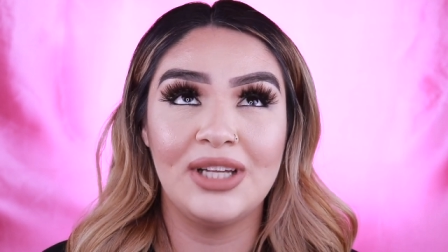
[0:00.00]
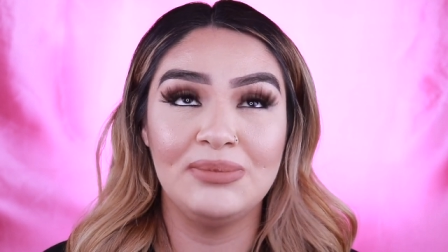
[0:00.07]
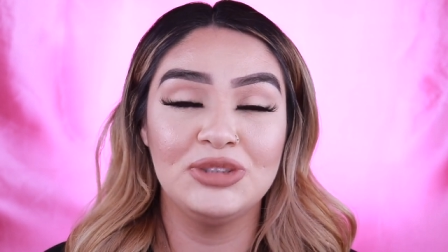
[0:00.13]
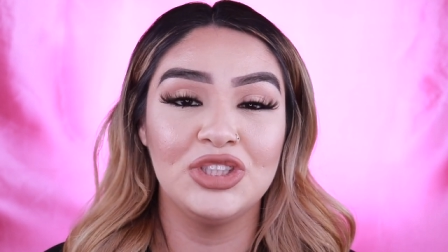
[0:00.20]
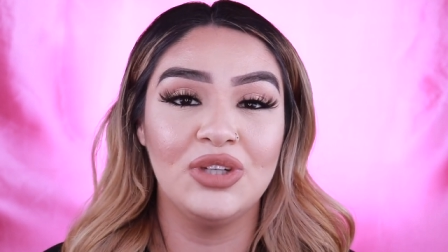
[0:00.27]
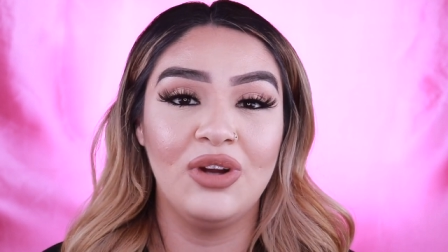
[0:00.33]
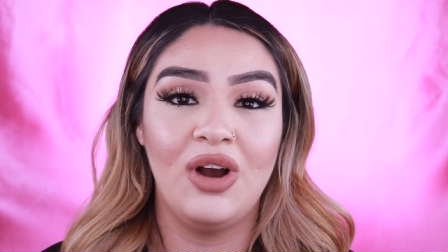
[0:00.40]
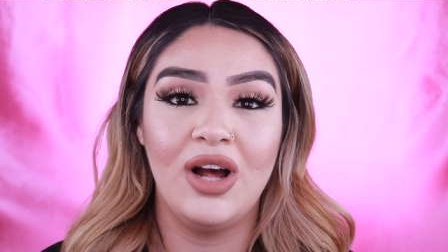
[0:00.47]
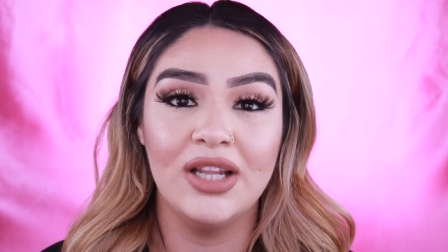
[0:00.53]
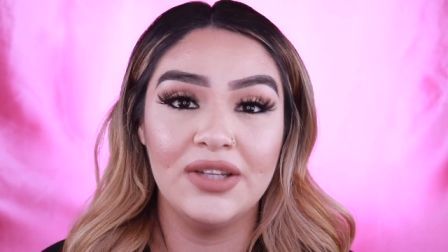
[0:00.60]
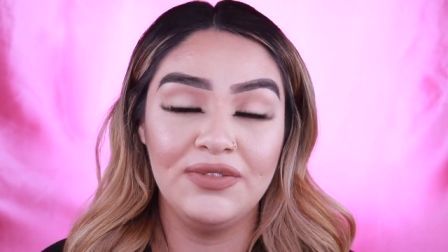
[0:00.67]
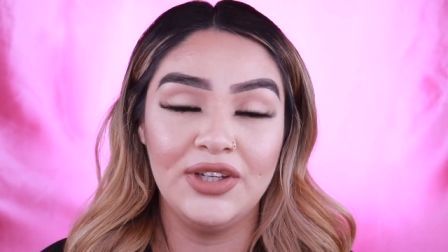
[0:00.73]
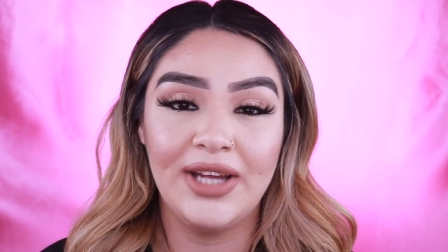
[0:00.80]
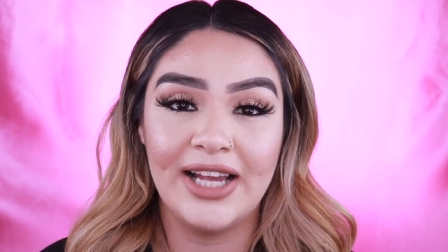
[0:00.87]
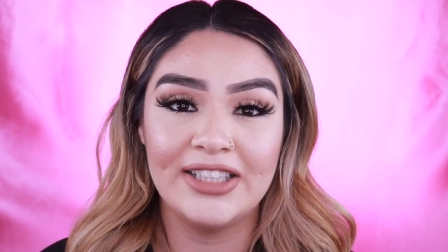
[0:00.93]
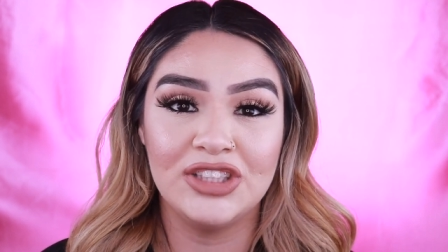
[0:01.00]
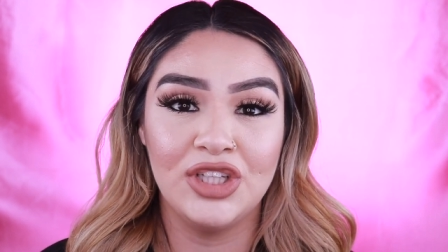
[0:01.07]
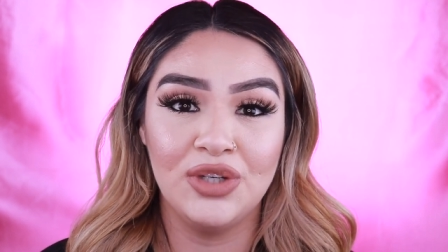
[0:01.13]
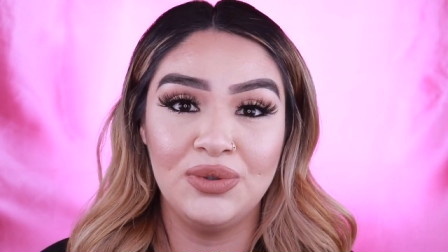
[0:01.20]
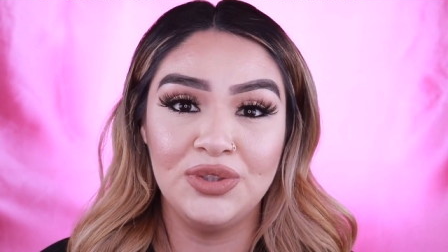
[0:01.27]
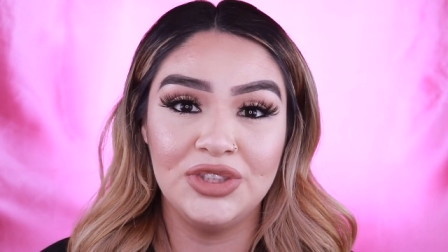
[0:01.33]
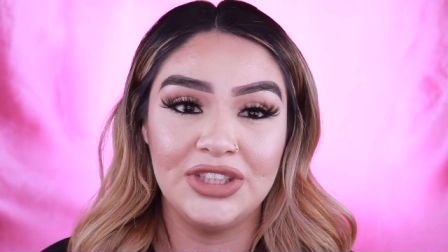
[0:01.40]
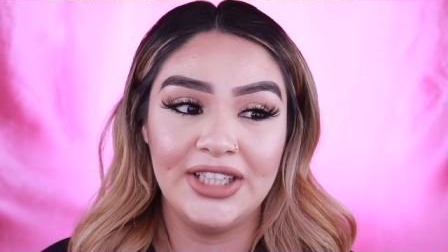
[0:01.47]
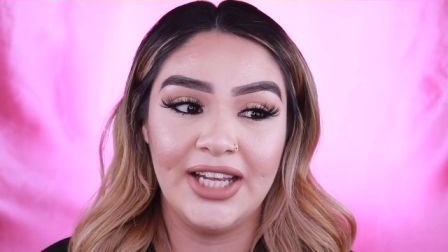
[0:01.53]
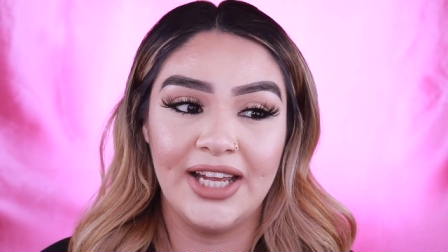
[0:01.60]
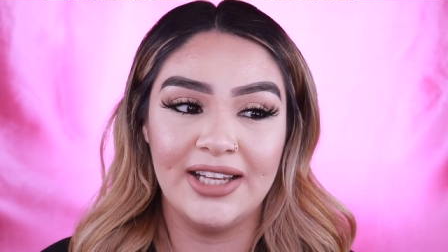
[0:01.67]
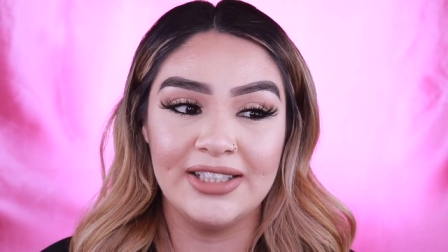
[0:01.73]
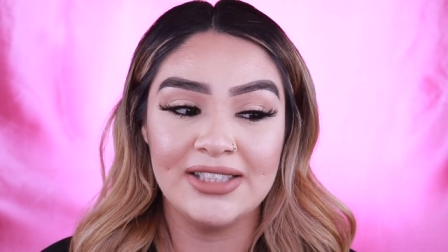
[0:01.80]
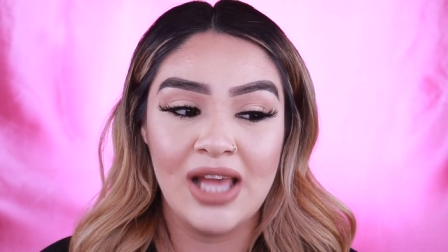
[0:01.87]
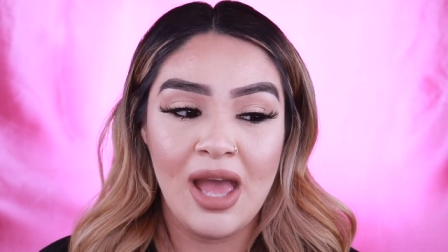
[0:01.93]
I'm sure all of you guys know who she
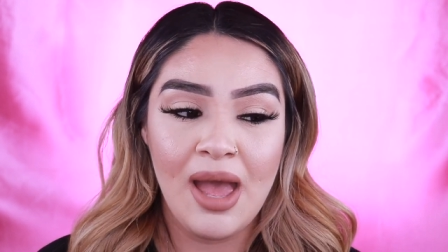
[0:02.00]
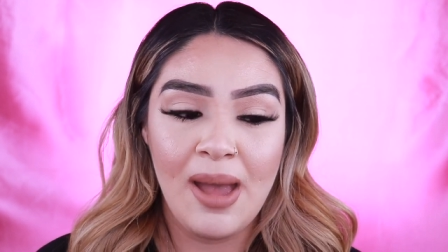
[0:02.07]
is,